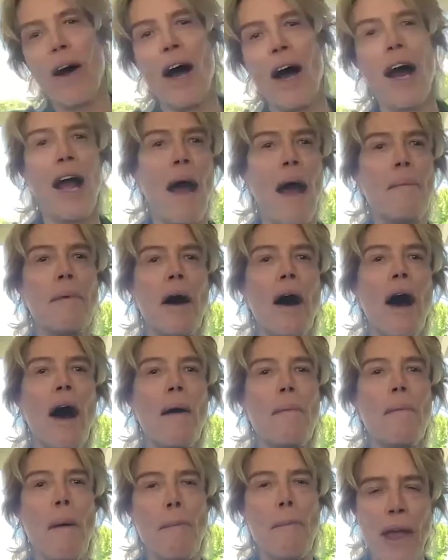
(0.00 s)

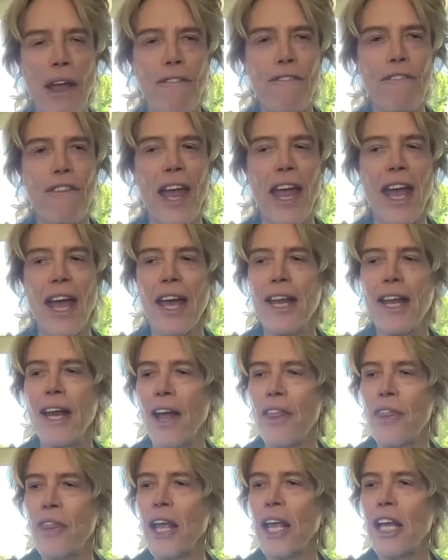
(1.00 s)
I'm a big fan.
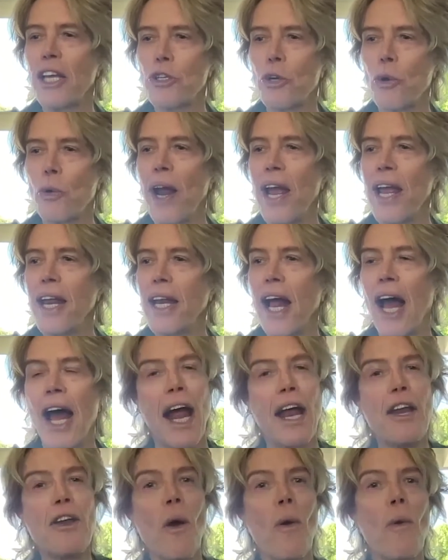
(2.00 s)
I think it's great.
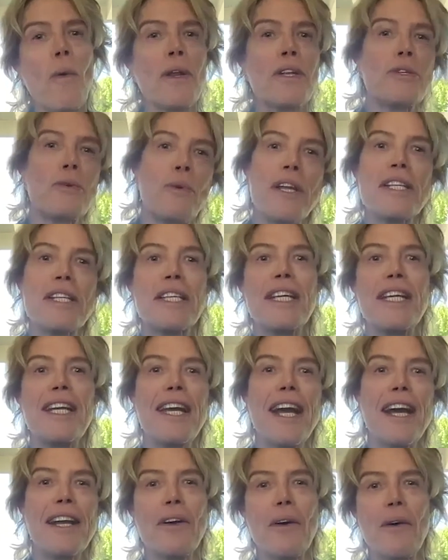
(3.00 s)
And I know it's
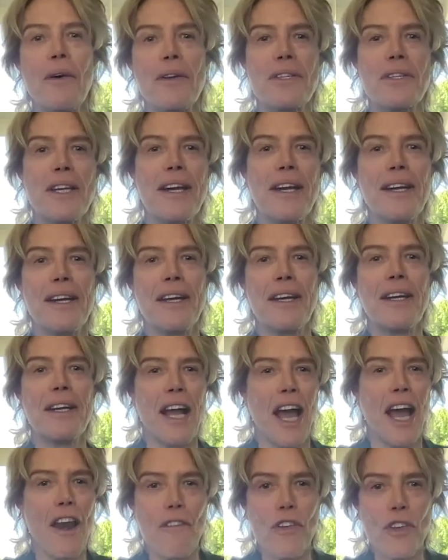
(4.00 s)
risky. I know it's a
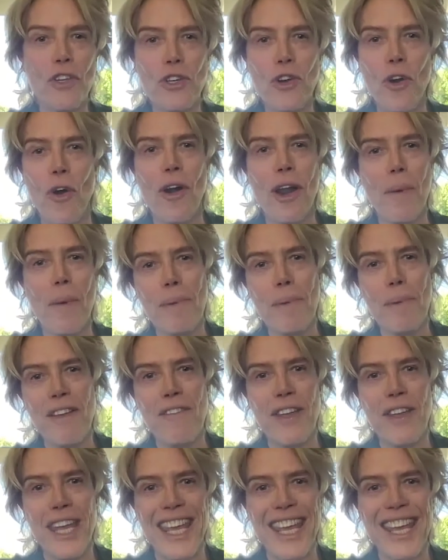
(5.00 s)
kind of a startup
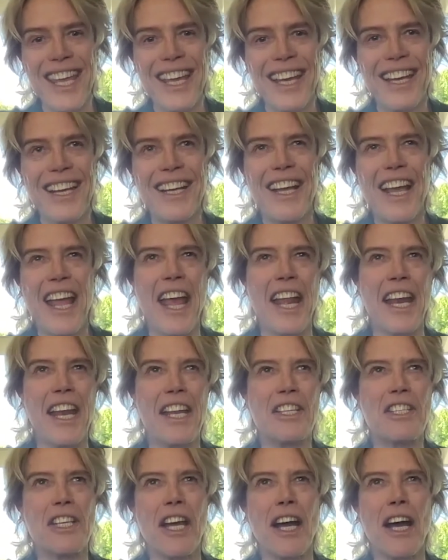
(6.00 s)
EV, and
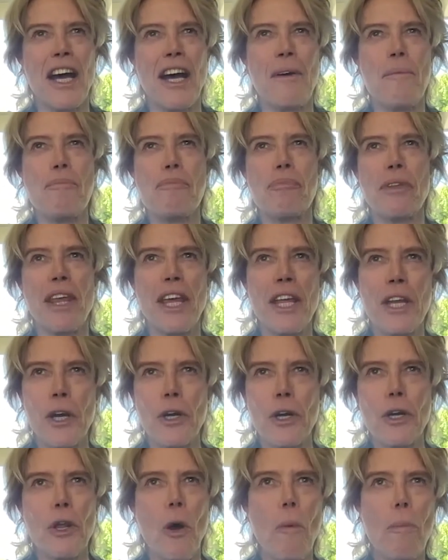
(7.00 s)
it's a
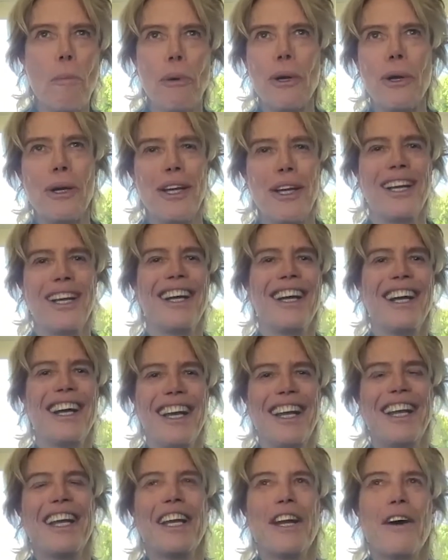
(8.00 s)
interloper.
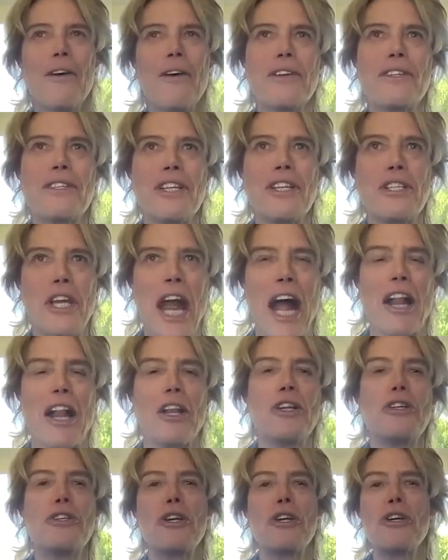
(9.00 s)
It's a
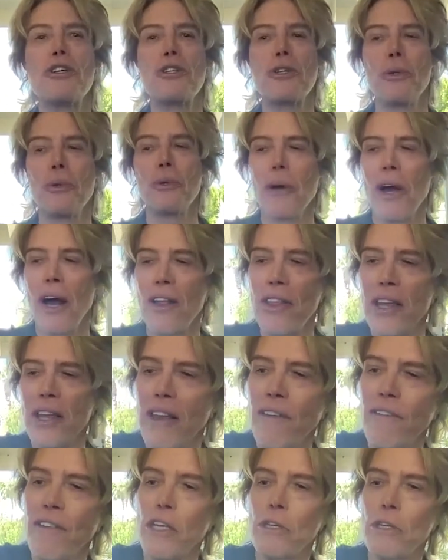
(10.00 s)
challenger to
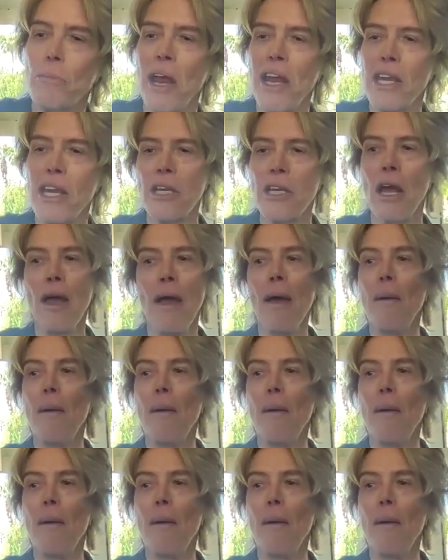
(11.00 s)
the EV space.